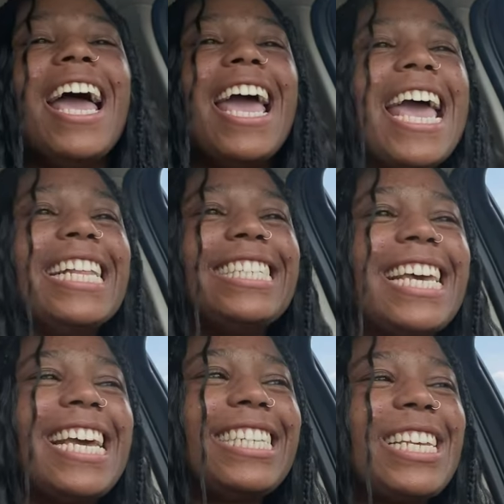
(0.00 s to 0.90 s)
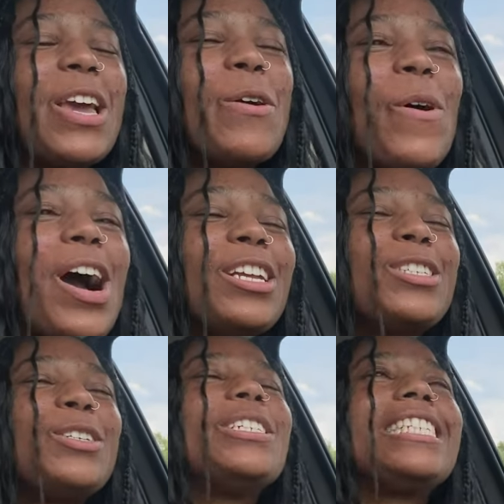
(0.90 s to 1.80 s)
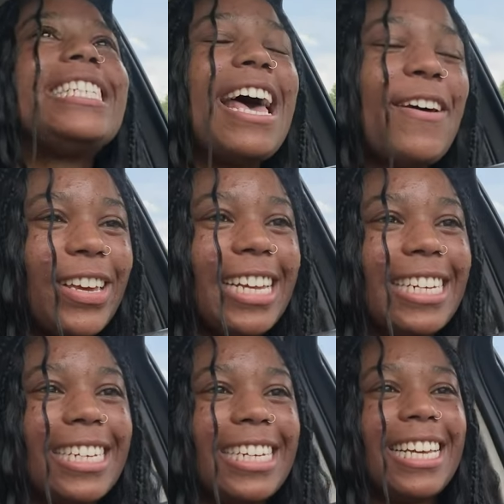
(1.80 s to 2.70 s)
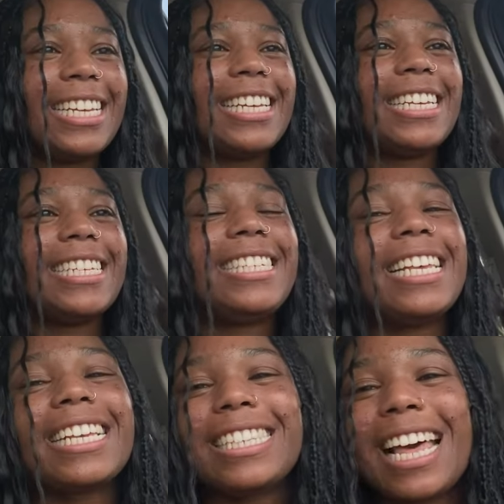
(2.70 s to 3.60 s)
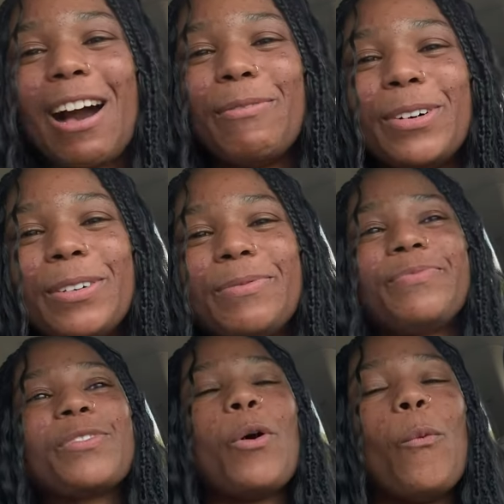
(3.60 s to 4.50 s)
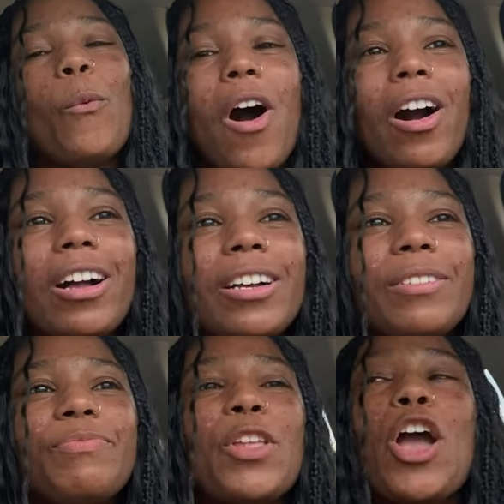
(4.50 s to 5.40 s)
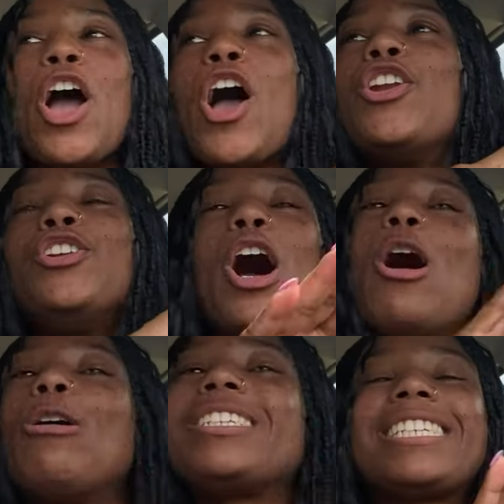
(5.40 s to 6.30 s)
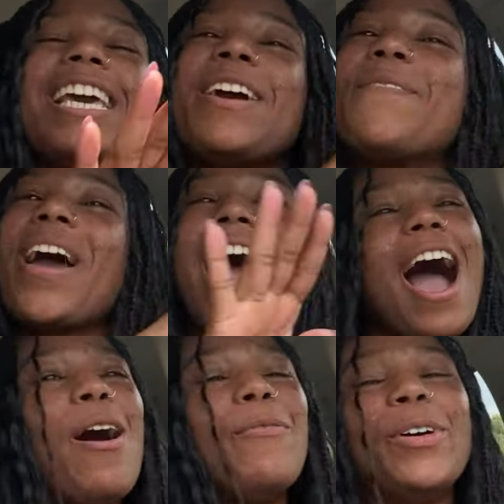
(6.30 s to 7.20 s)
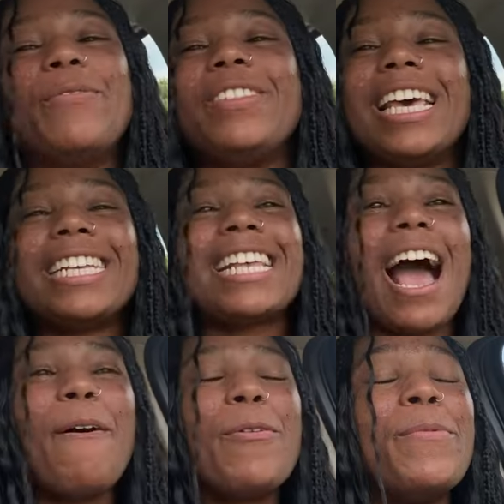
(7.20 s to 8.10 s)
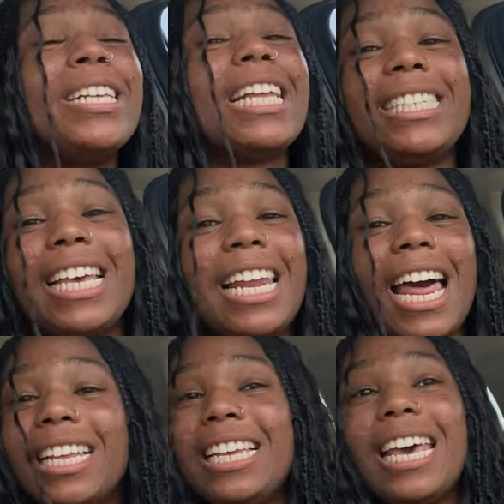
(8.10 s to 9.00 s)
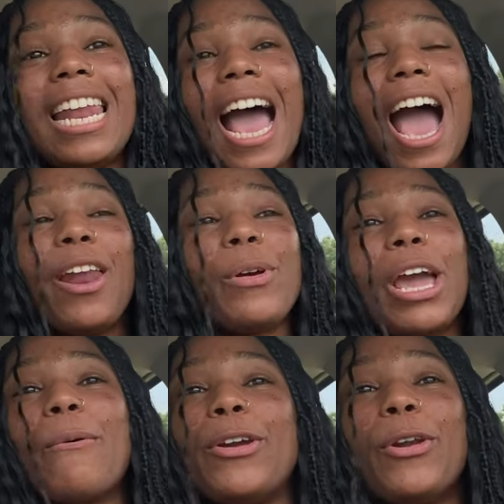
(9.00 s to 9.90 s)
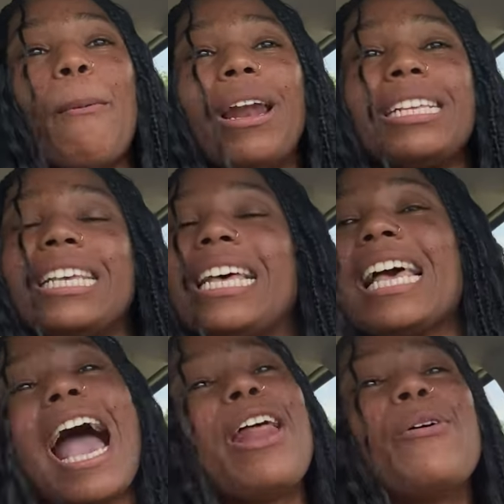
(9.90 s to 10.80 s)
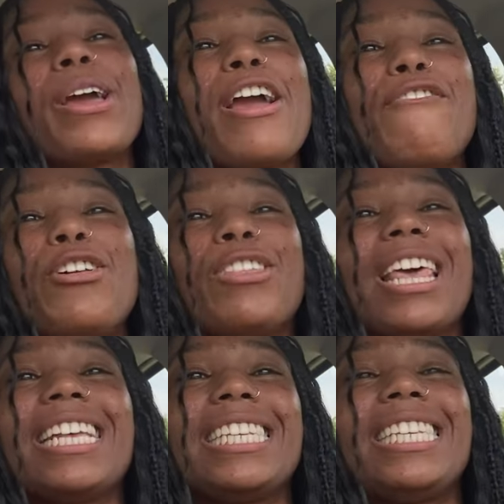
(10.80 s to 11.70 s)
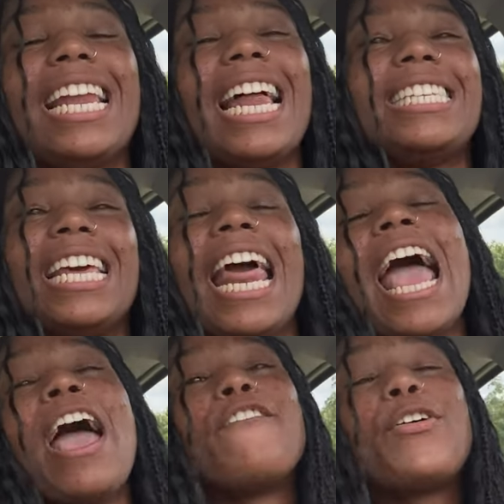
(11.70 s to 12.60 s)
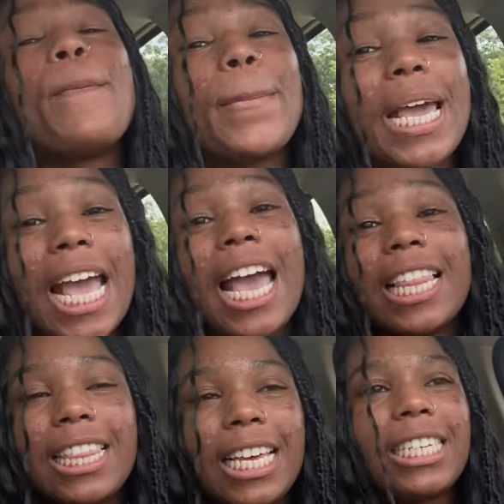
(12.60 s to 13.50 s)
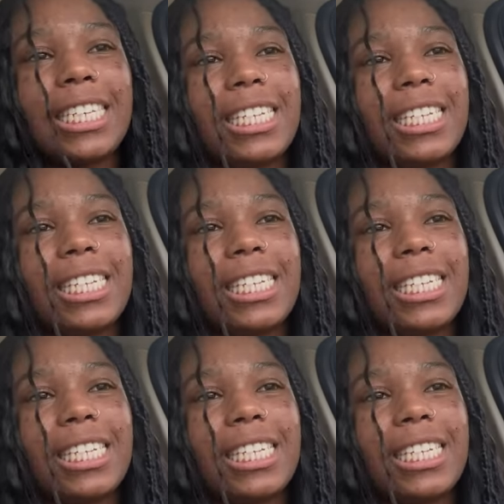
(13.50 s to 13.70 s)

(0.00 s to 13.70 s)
NCT127, sixth album, Walk. No skip album. This album is a 10 out of 10. I don't care what nobody says. I don't care if you don't think it's a 10 out of 10. For me, this is a